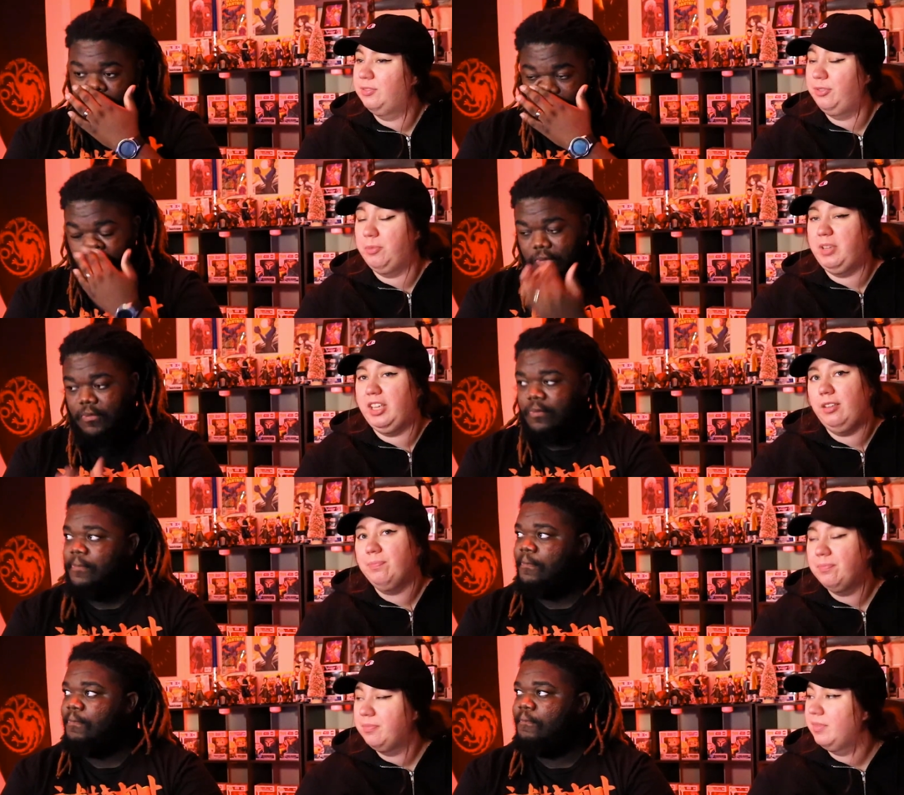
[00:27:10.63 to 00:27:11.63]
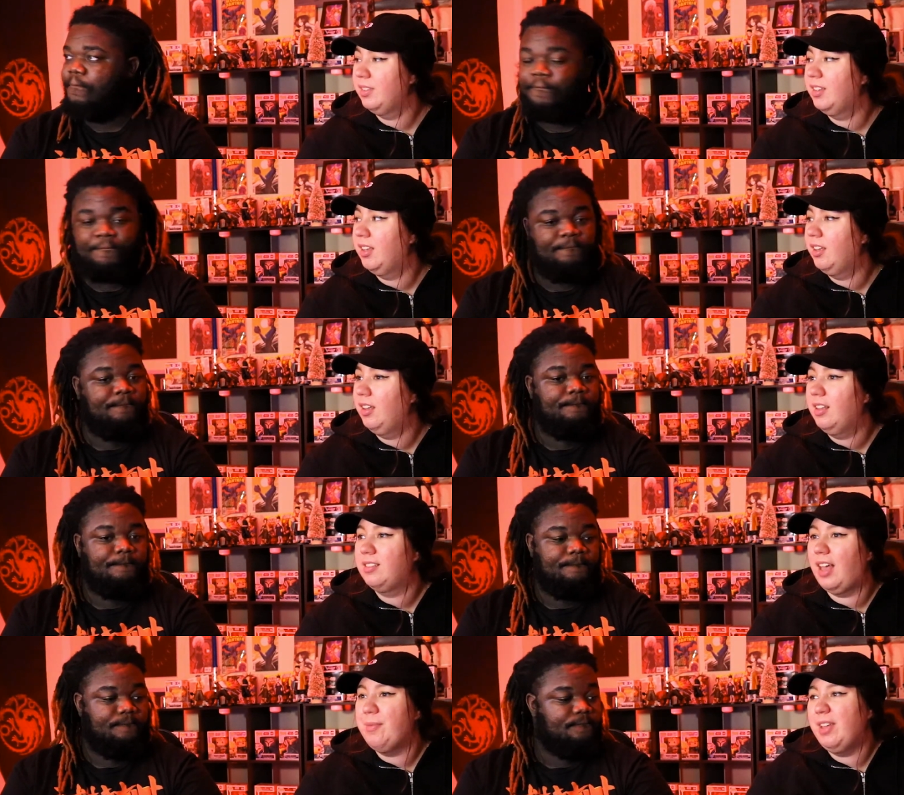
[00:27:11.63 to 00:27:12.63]
Speaker 1: for me. Mm-hmm.
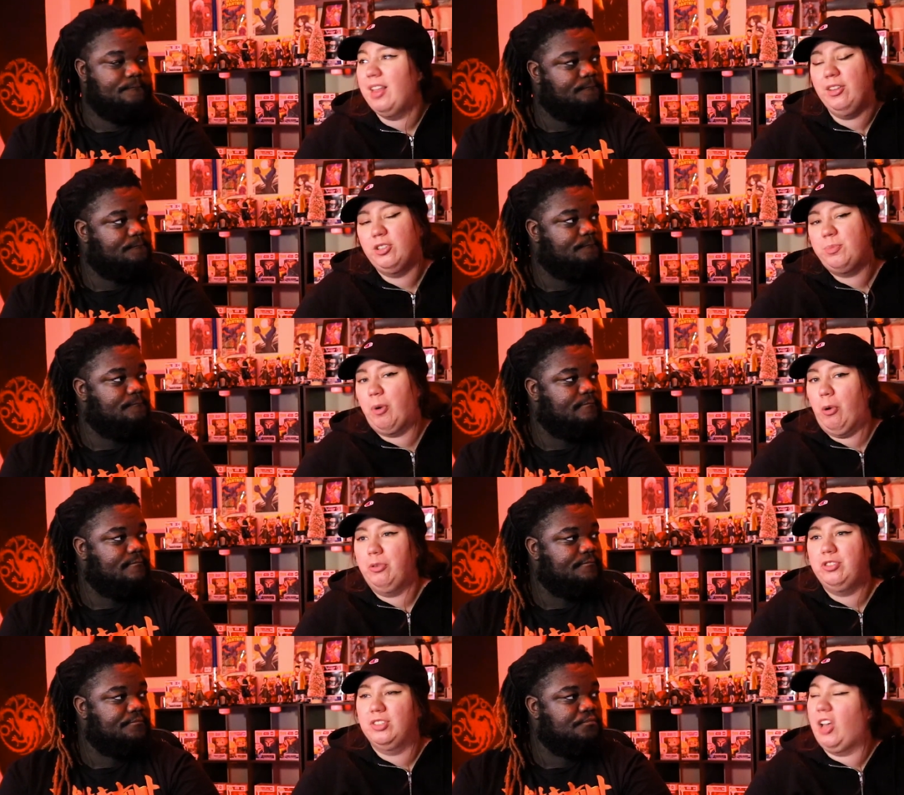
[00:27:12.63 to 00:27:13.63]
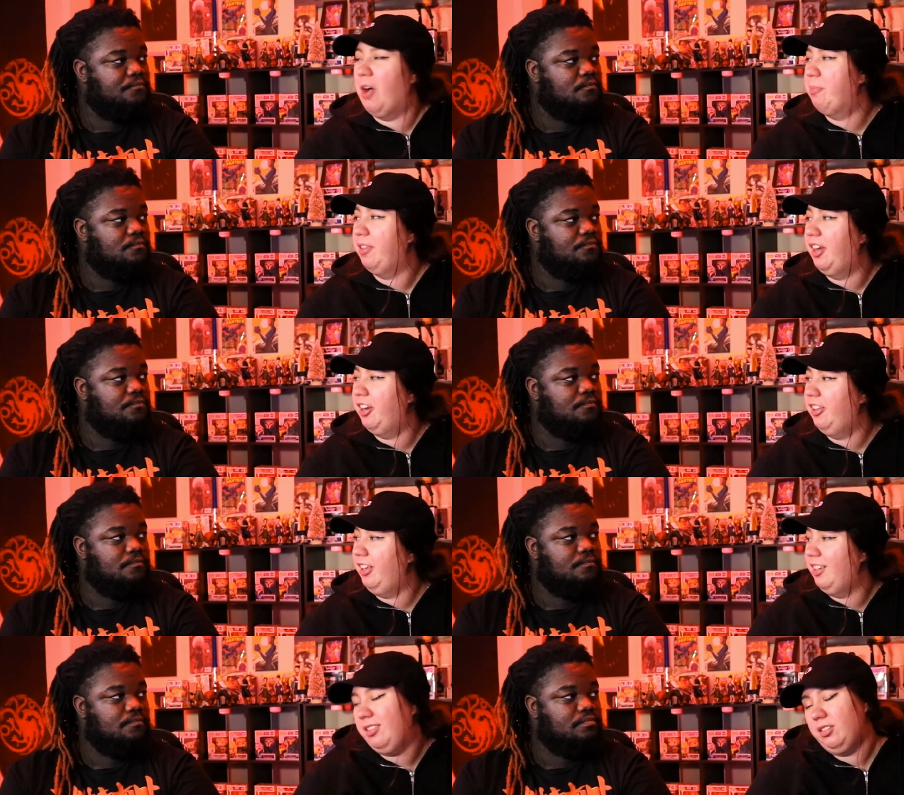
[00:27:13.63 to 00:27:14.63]
So, I mean, they're both just up there.
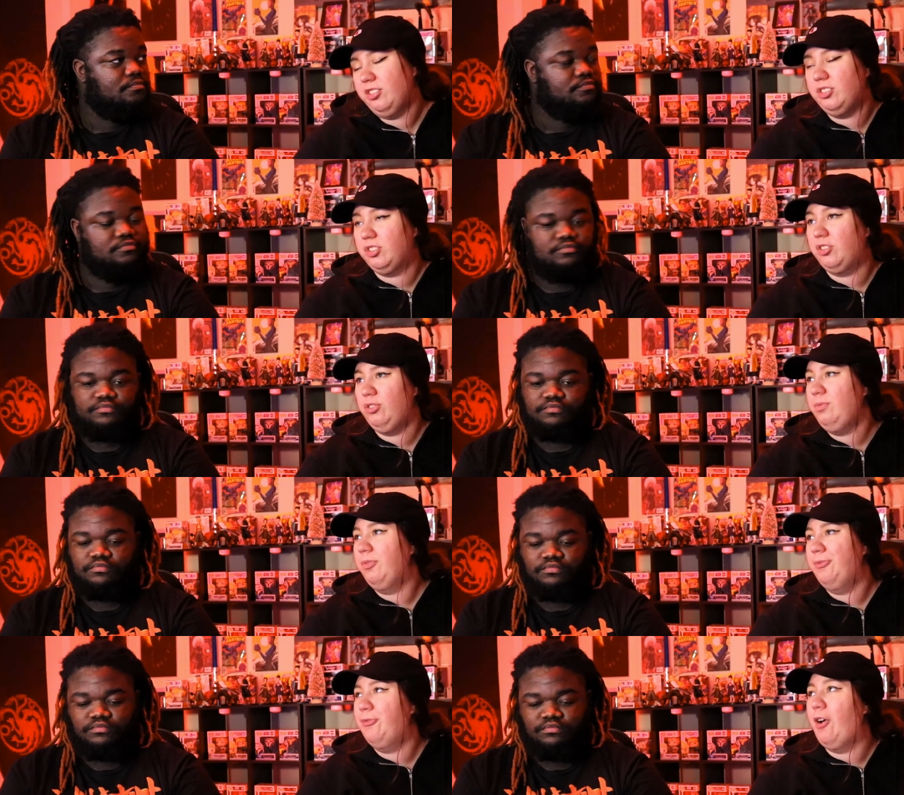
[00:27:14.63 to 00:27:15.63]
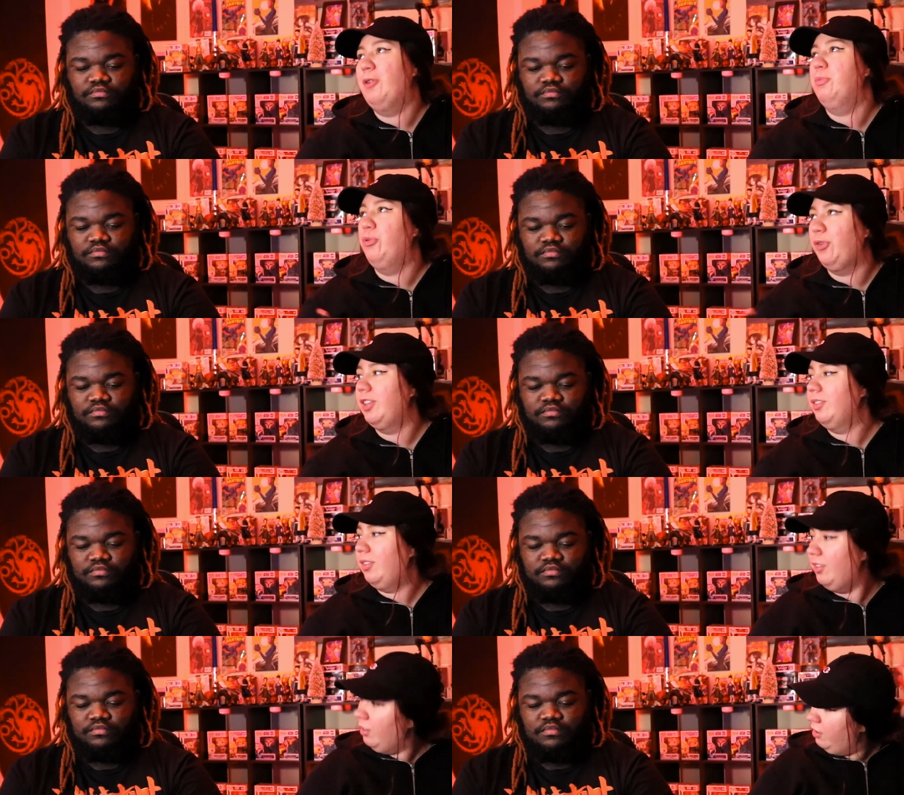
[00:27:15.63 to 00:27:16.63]
Like, they're just fun
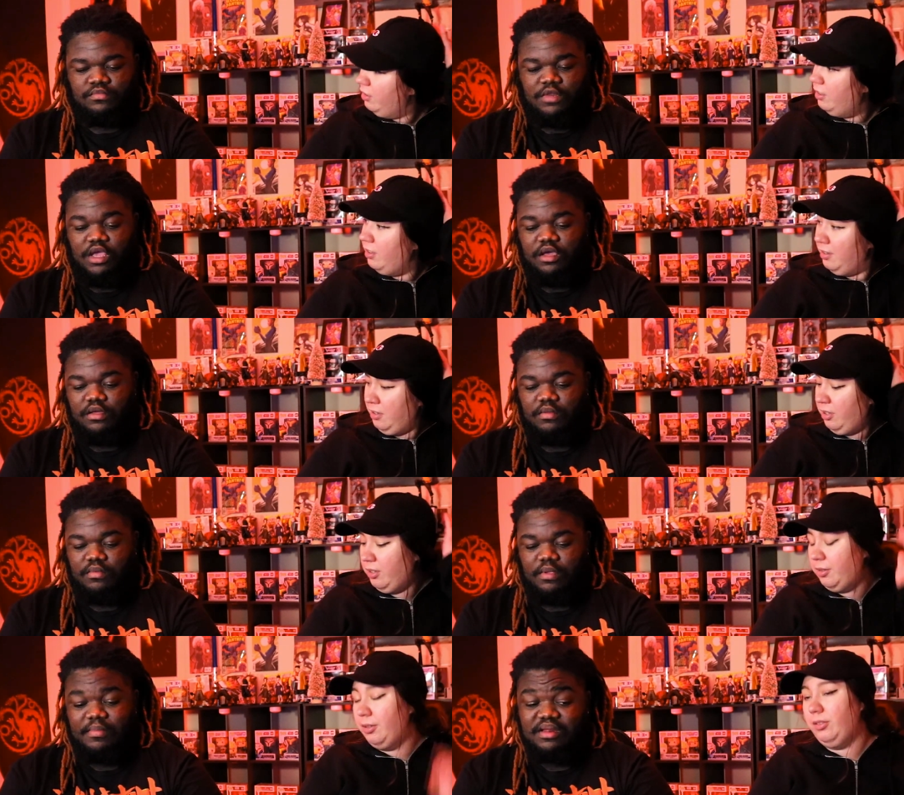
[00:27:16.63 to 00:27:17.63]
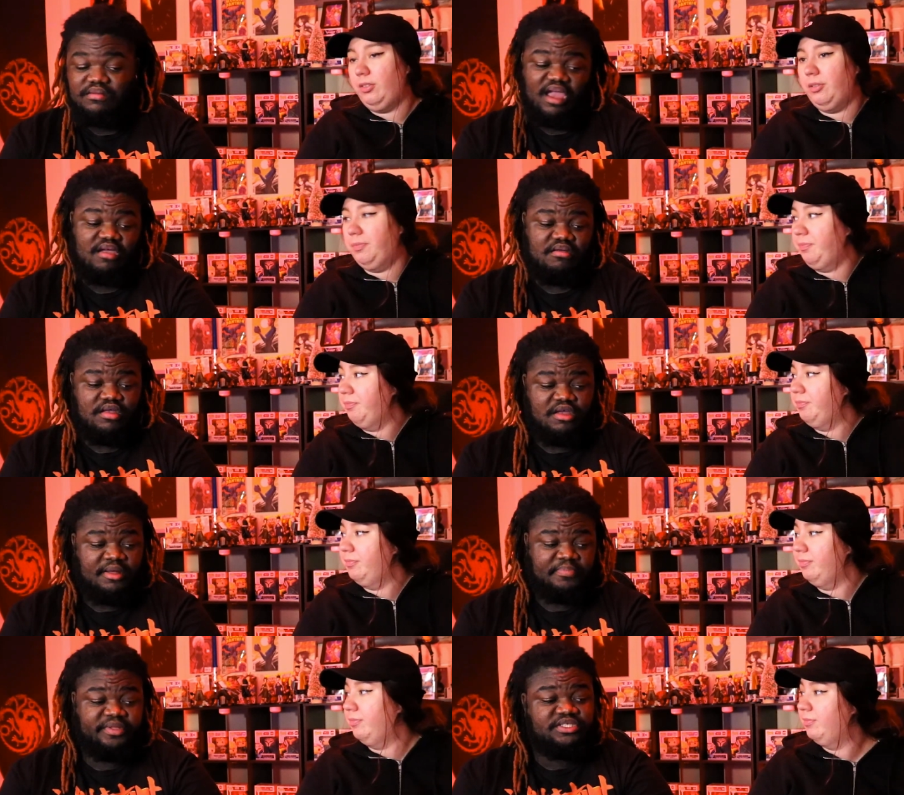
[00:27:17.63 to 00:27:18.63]
movies.
Speaker 2: Yeah. I mean, yeah.
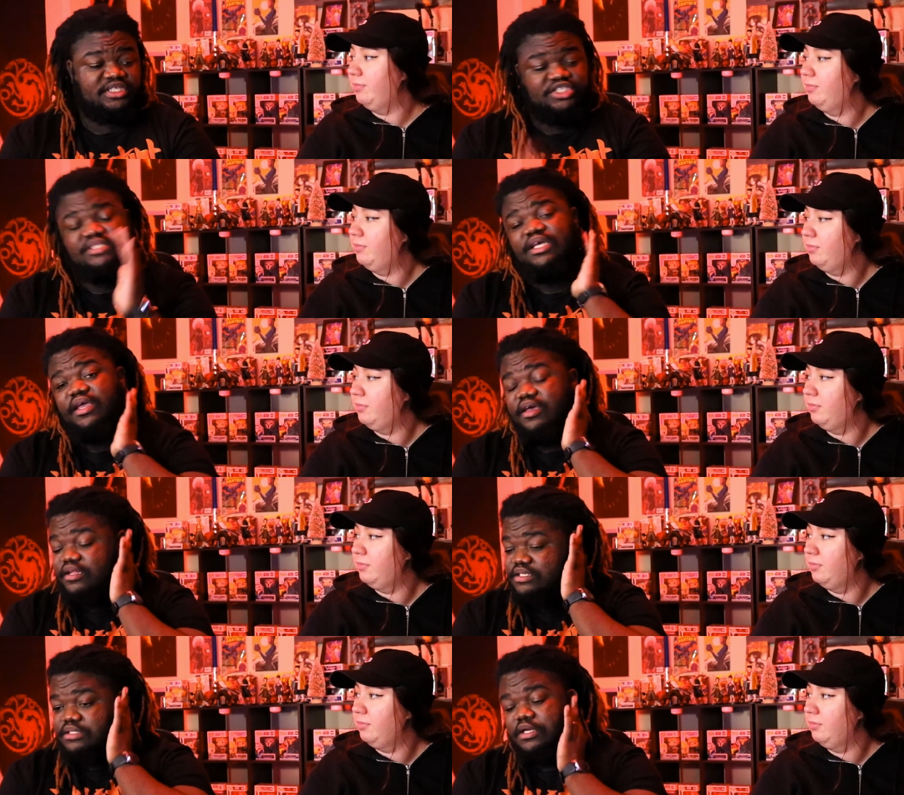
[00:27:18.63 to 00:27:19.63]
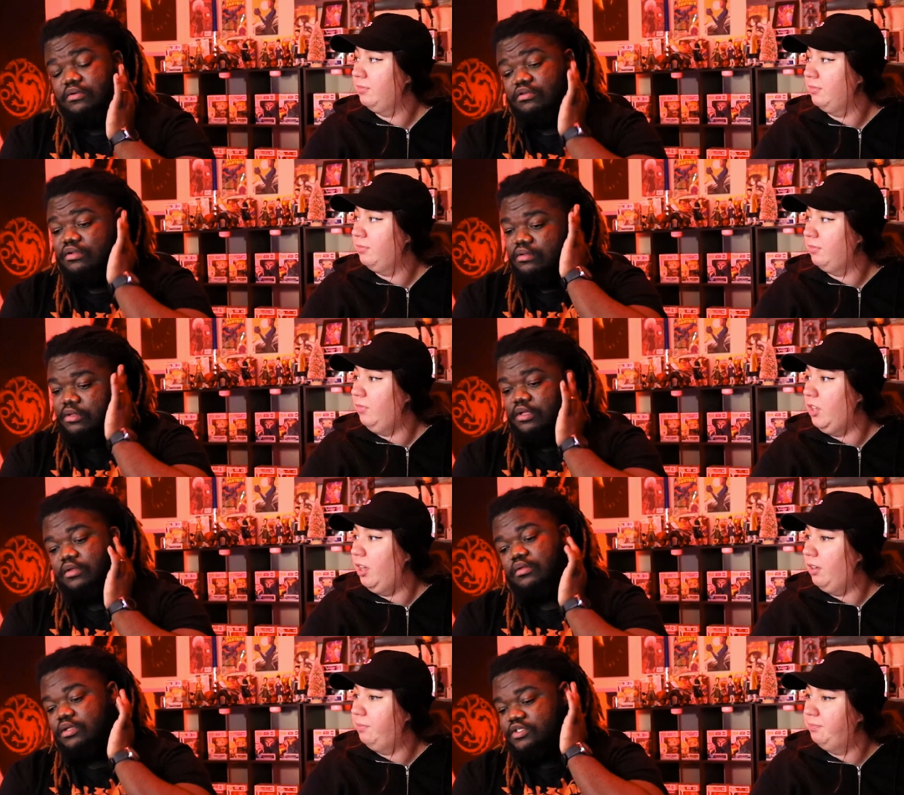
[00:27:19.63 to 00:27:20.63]
This is just a good sequel.
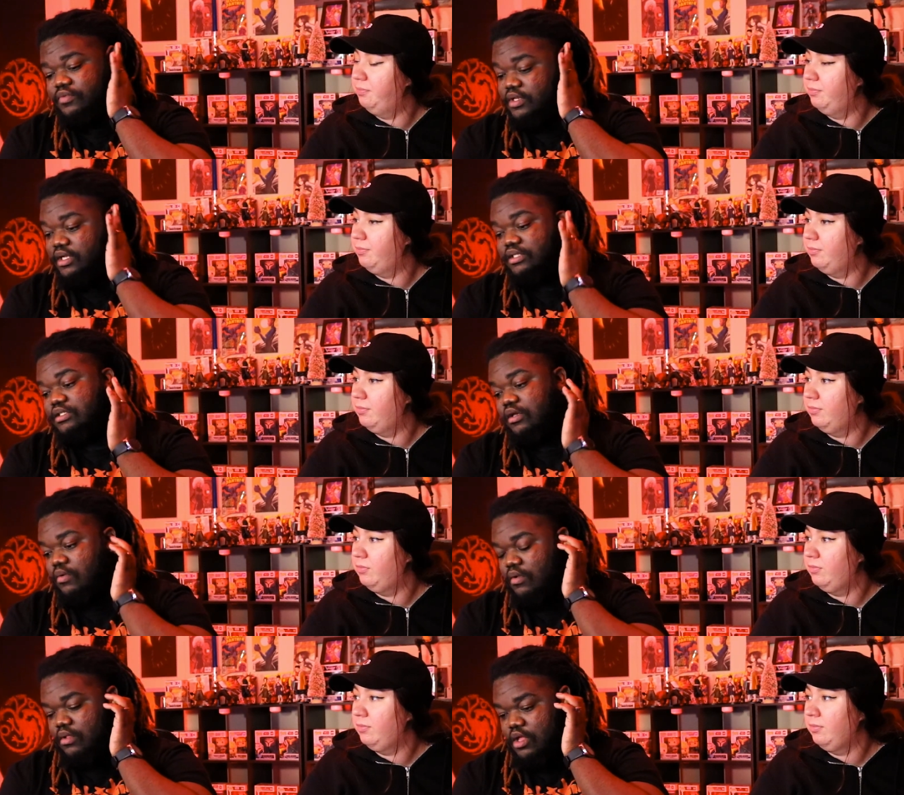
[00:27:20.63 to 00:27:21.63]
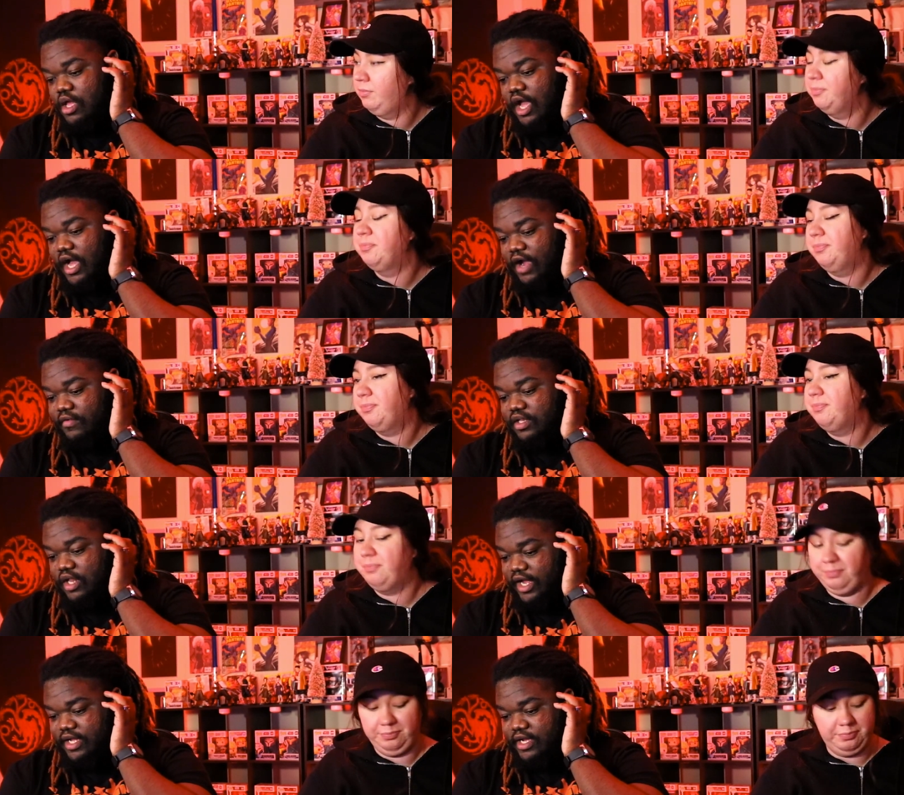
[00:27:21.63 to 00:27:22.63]
Yeah. It's a really good sequel. I really like